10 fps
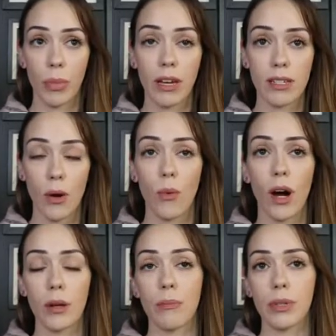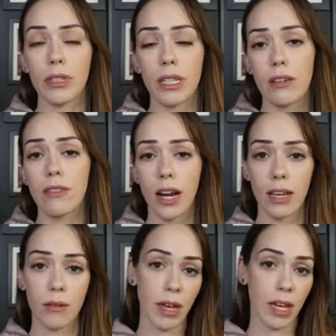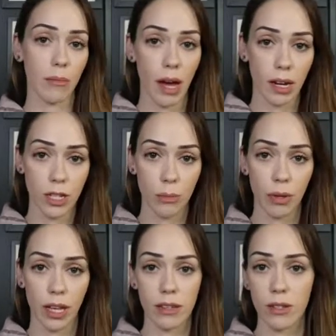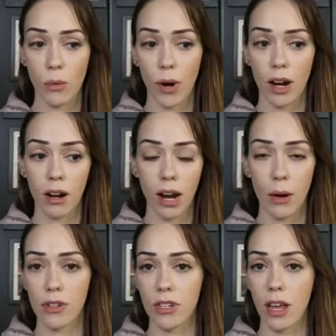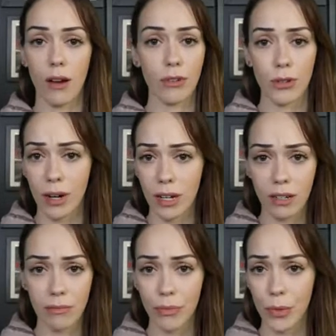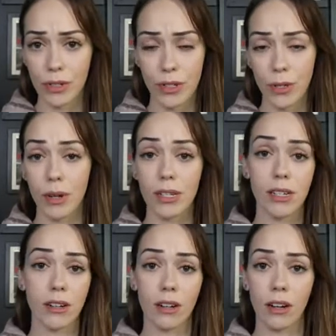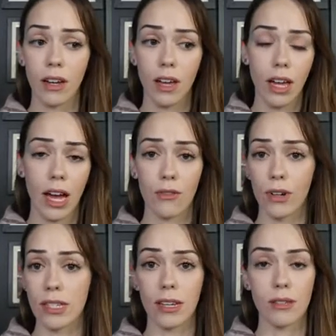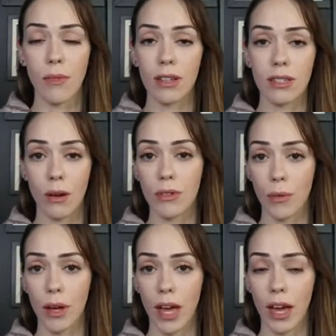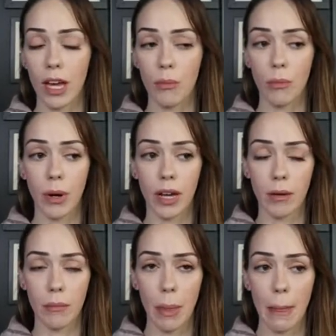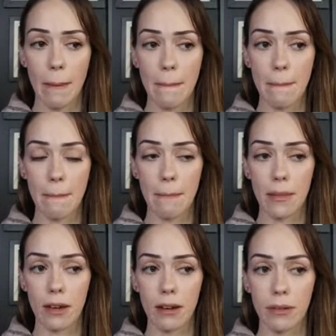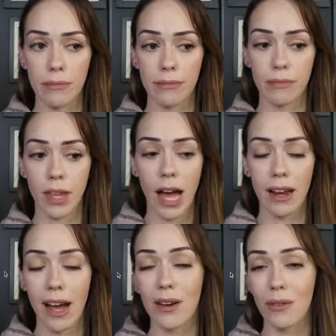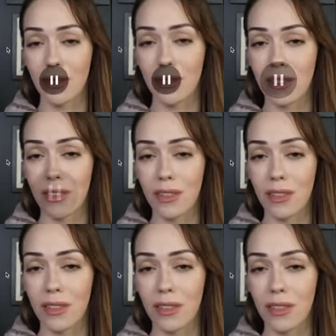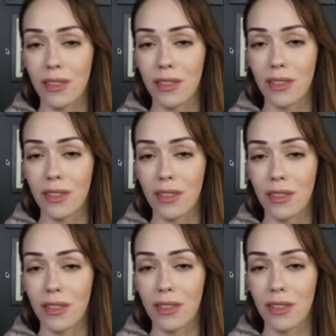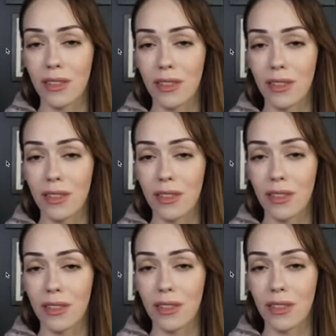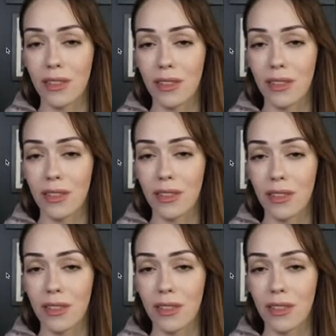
Because I want to believe that I can make it back to the place where I would just have a drink or two at dinner every six months and I was okay, but um, I, I don't. Jess was drinking?